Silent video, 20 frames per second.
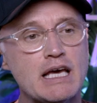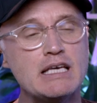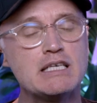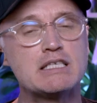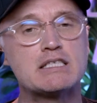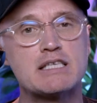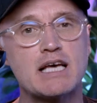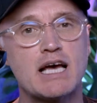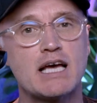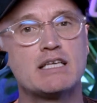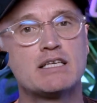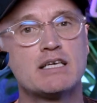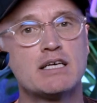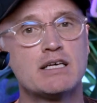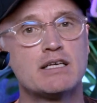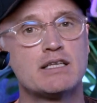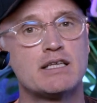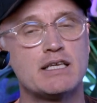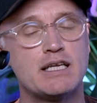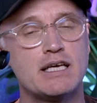He said
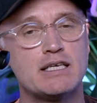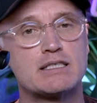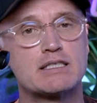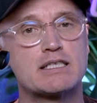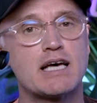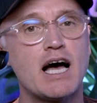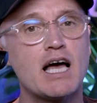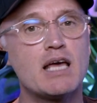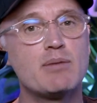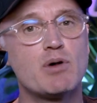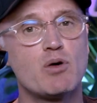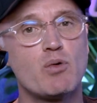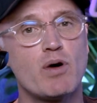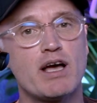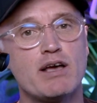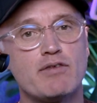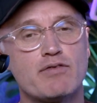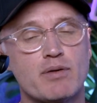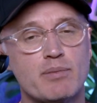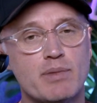that his time
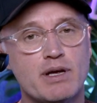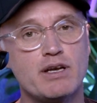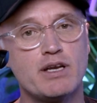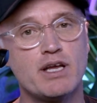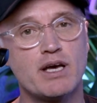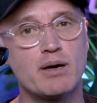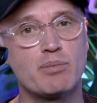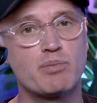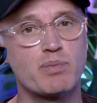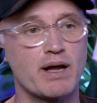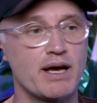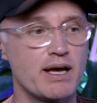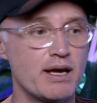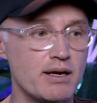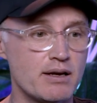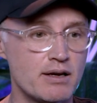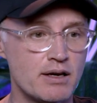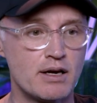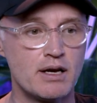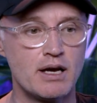away from India,
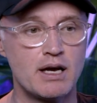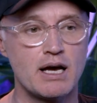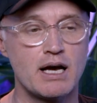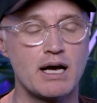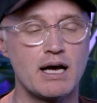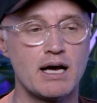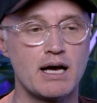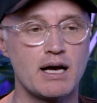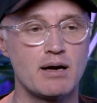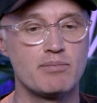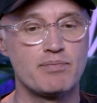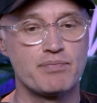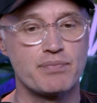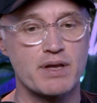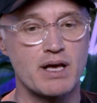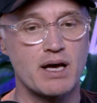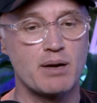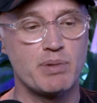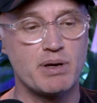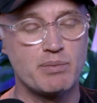playing,
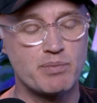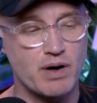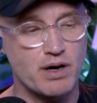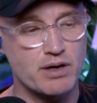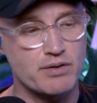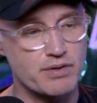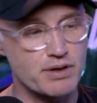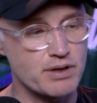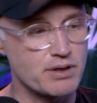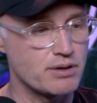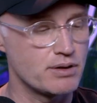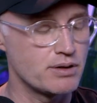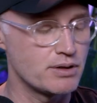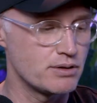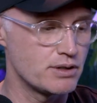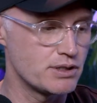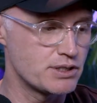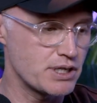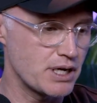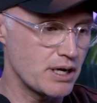being part of
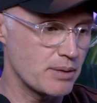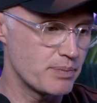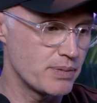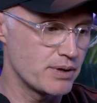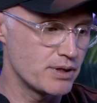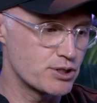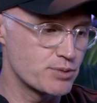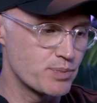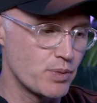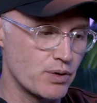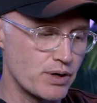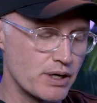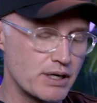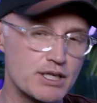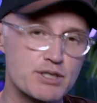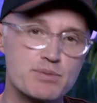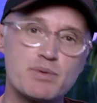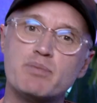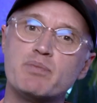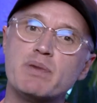the setup at the
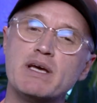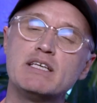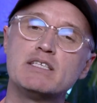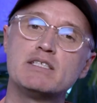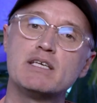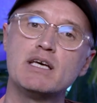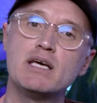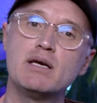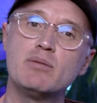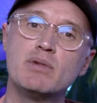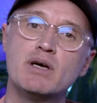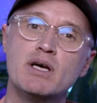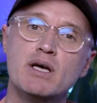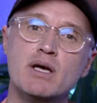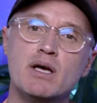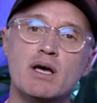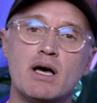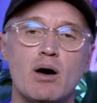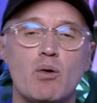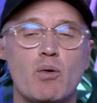Sporting Lisbon B team,
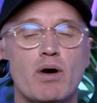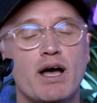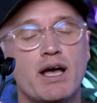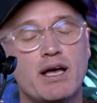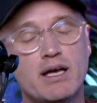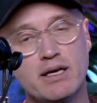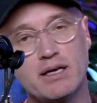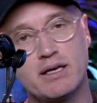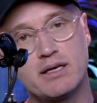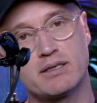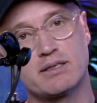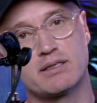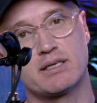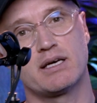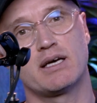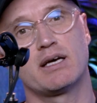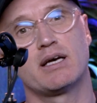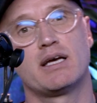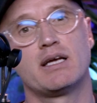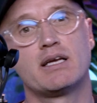away at
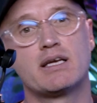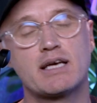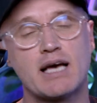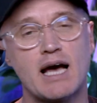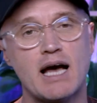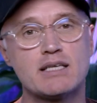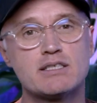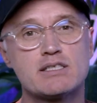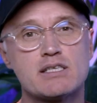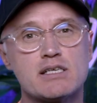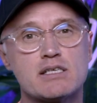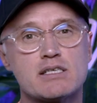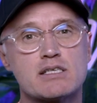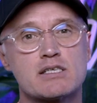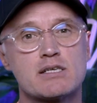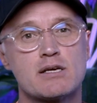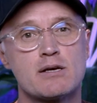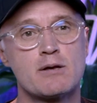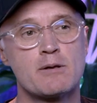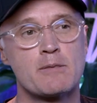in
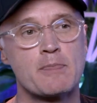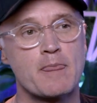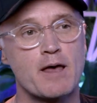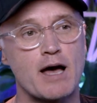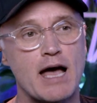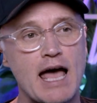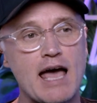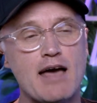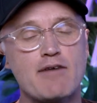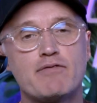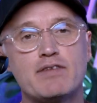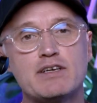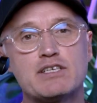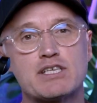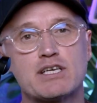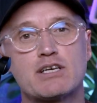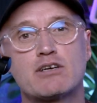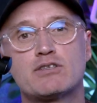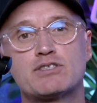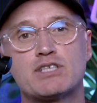Kansas, every
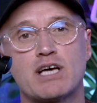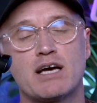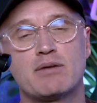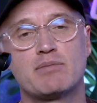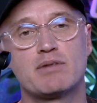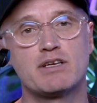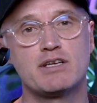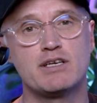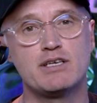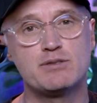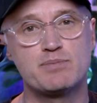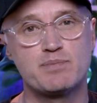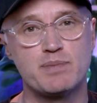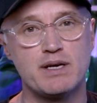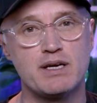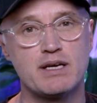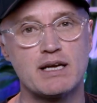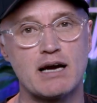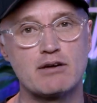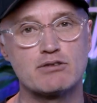single time that he's
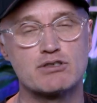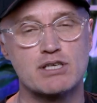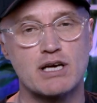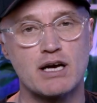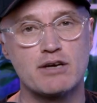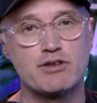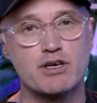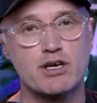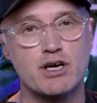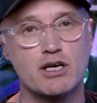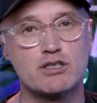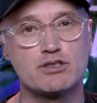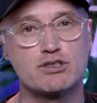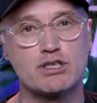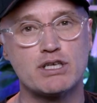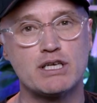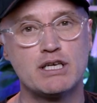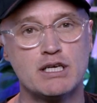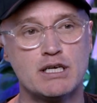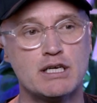been outside the
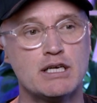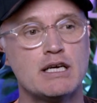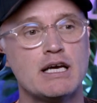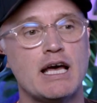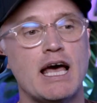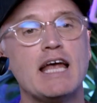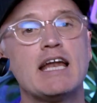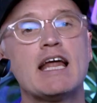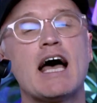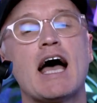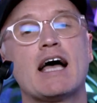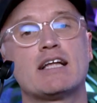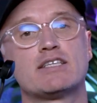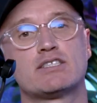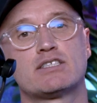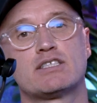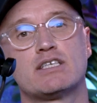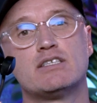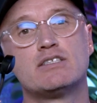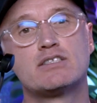country,
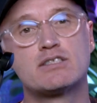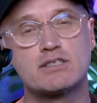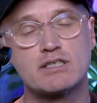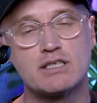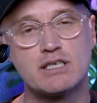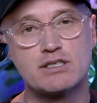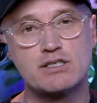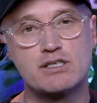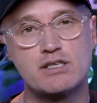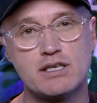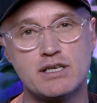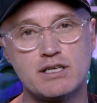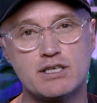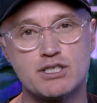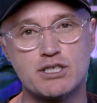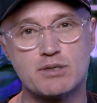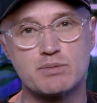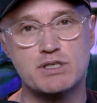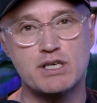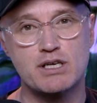enhanced his
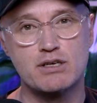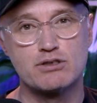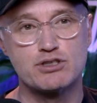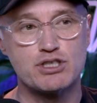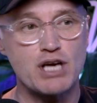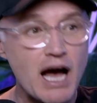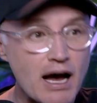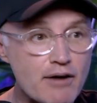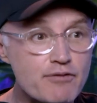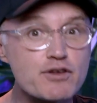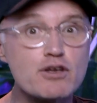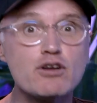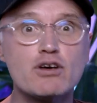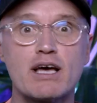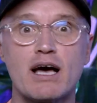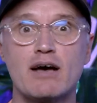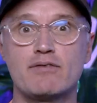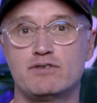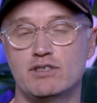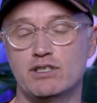leadership skills. You have to
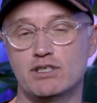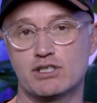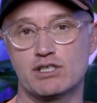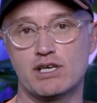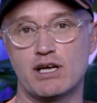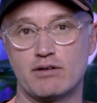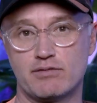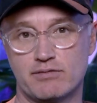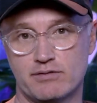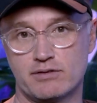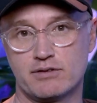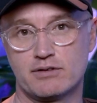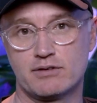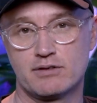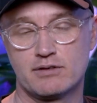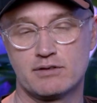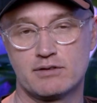look after yourself.